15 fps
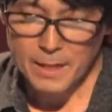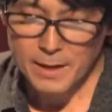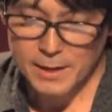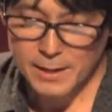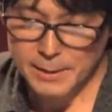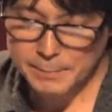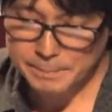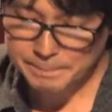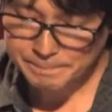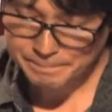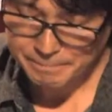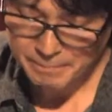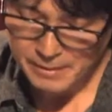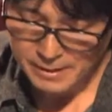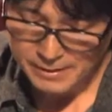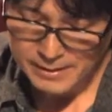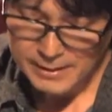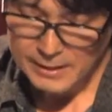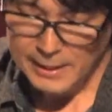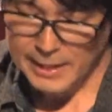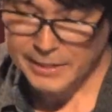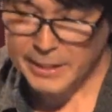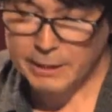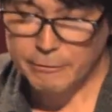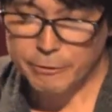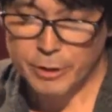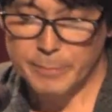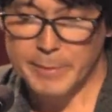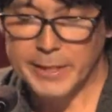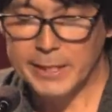I think
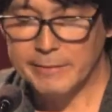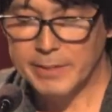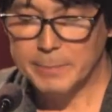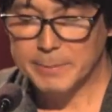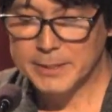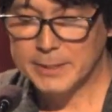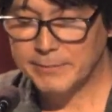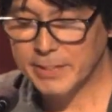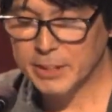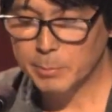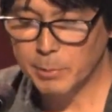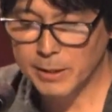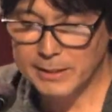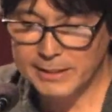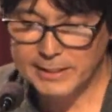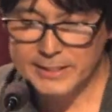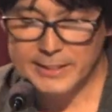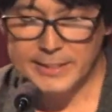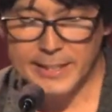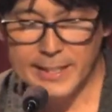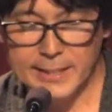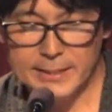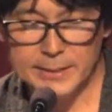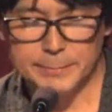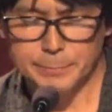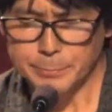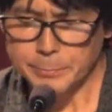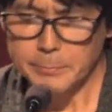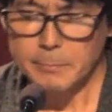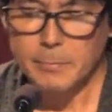for many of the Pacific Small Island states,
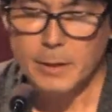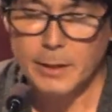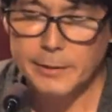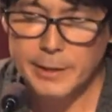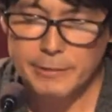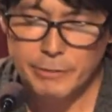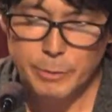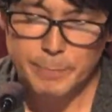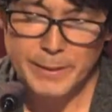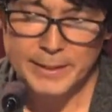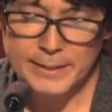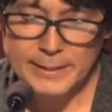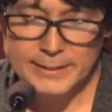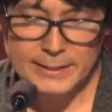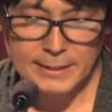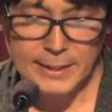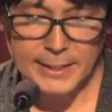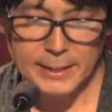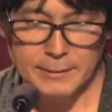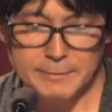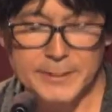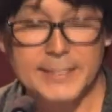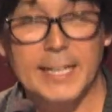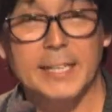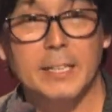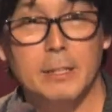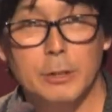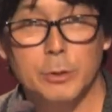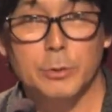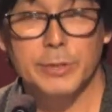they view PICTA as a kind of
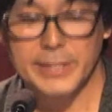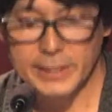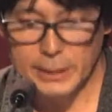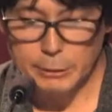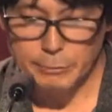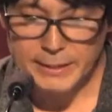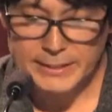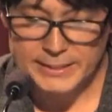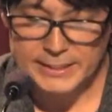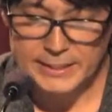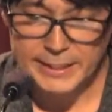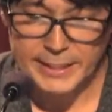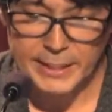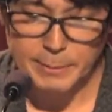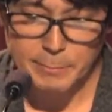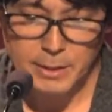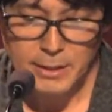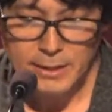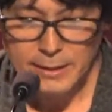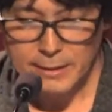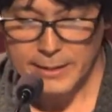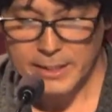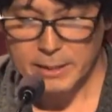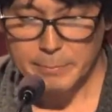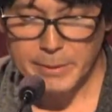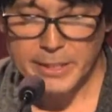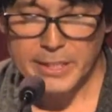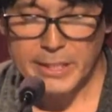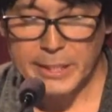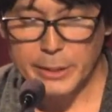standalone integration scheme, like a
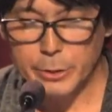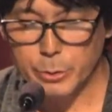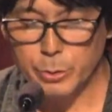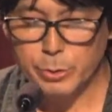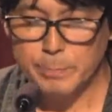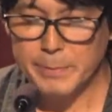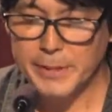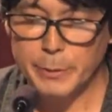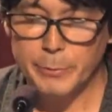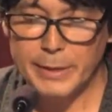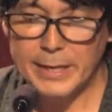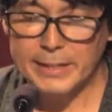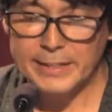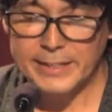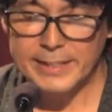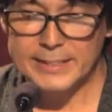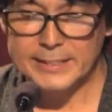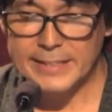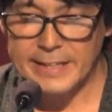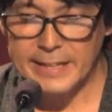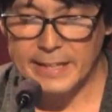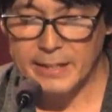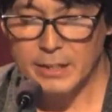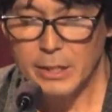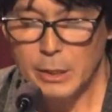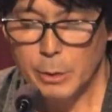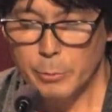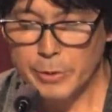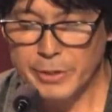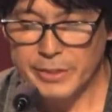mini EU, but the reality is that
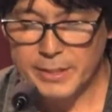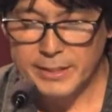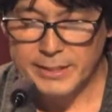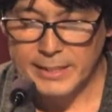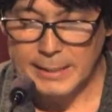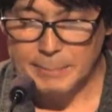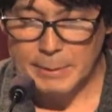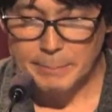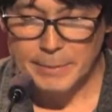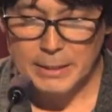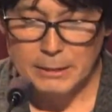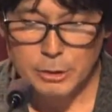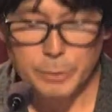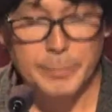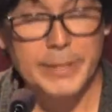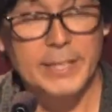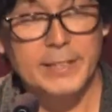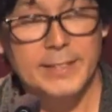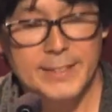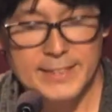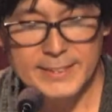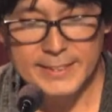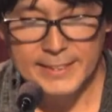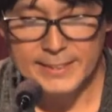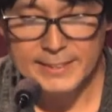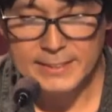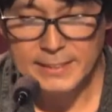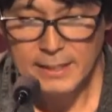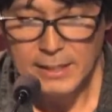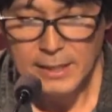with the TPP looming in the
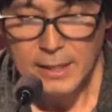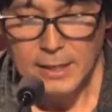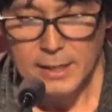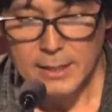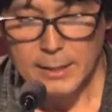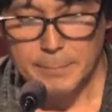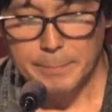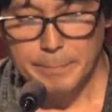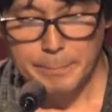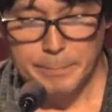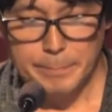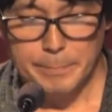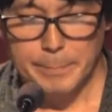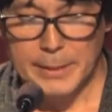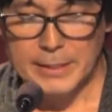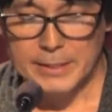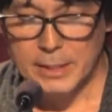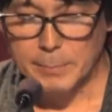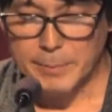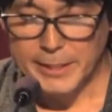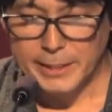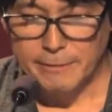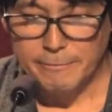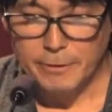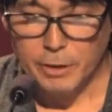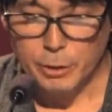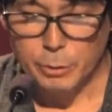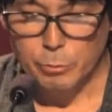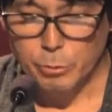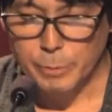distance, PICTA by
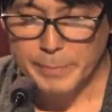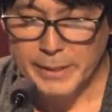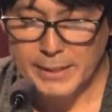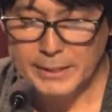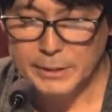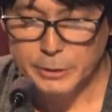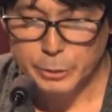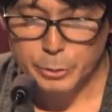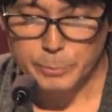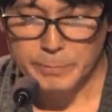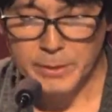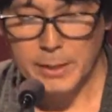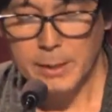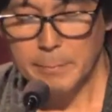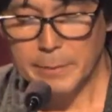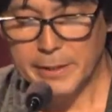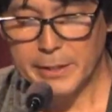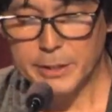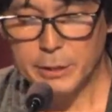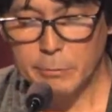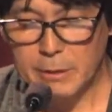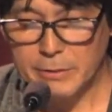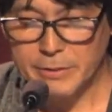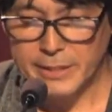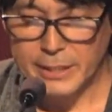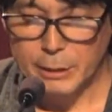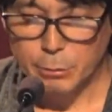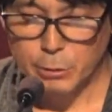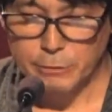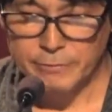default will be consumed by the
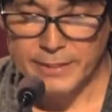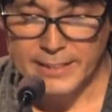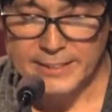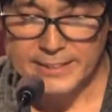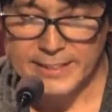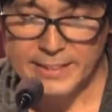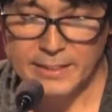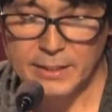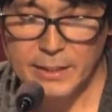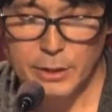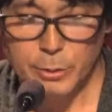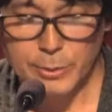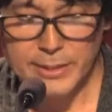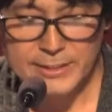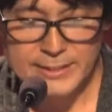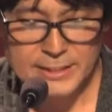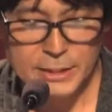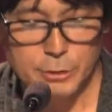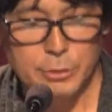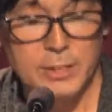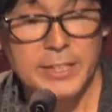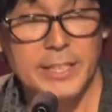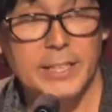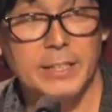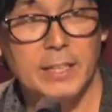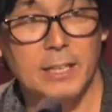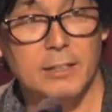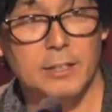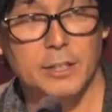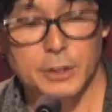surrounding 12-nation, $26 trillion
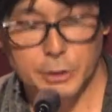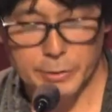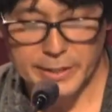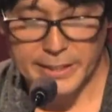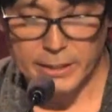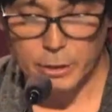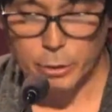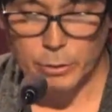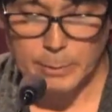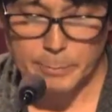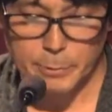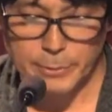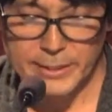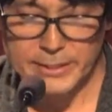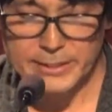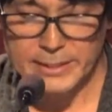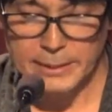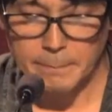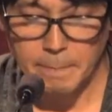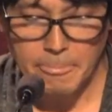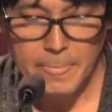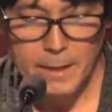trade cooperation.